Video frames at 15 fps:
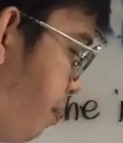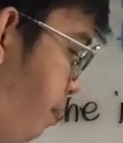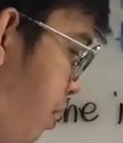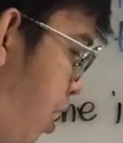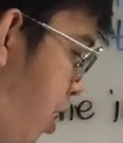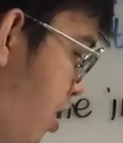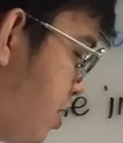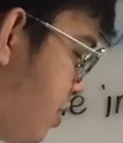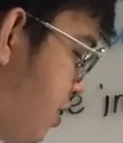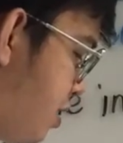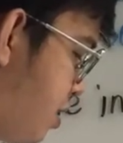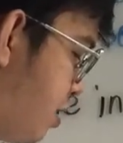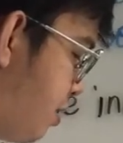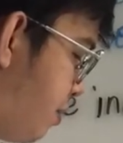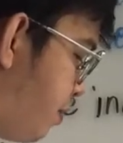plus
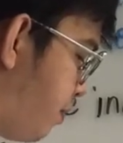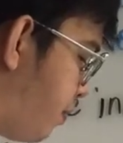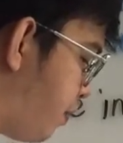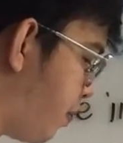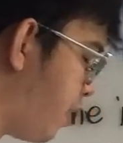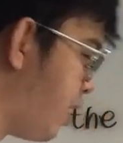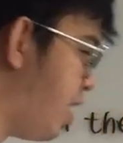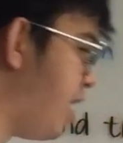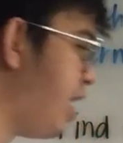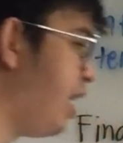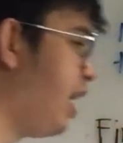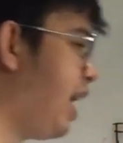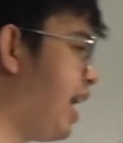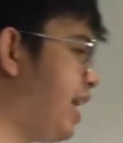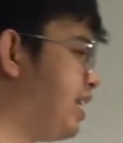
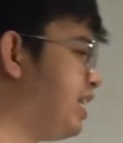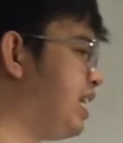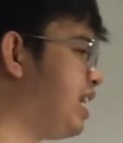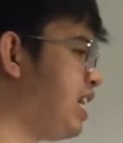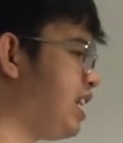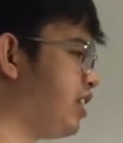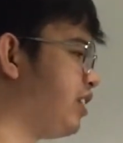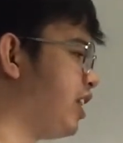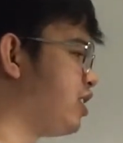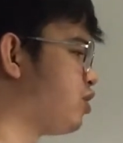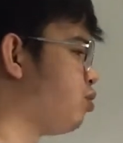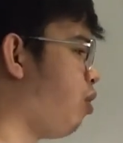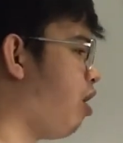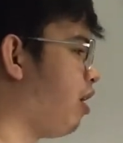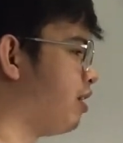n here
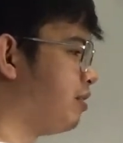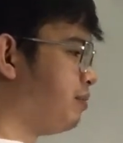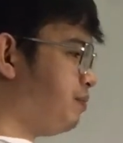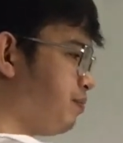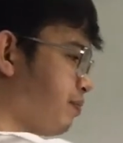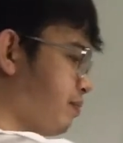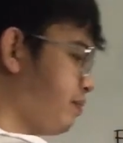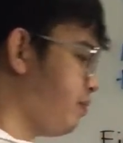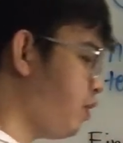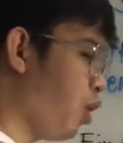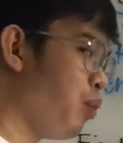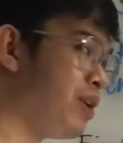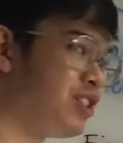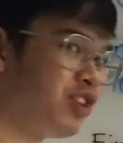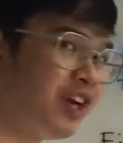is what?
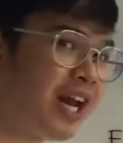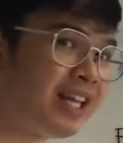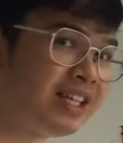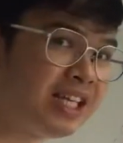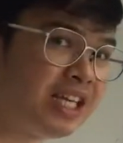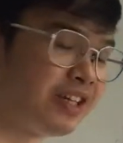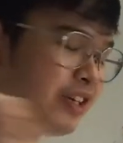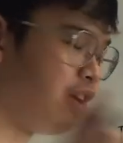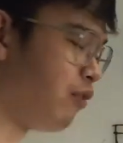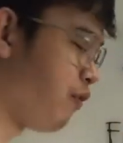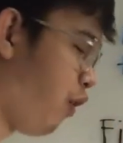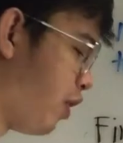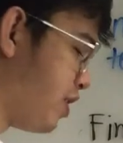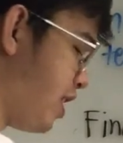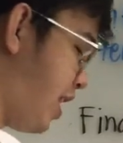What's your n here? Of
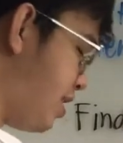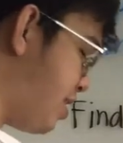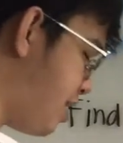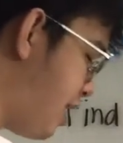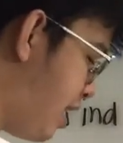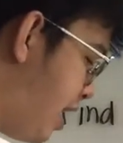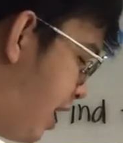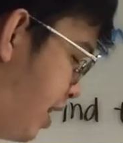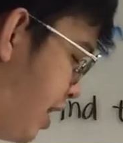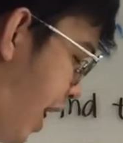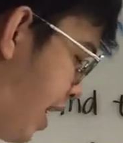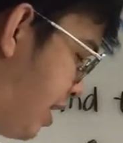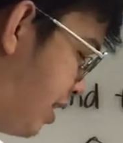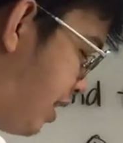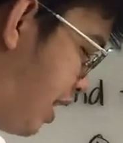course, it's
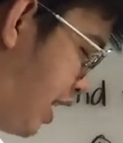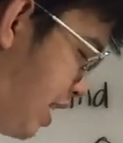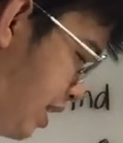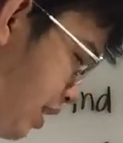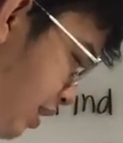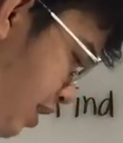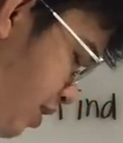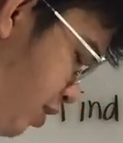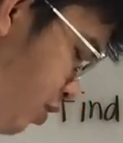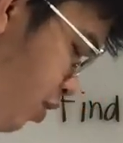19. As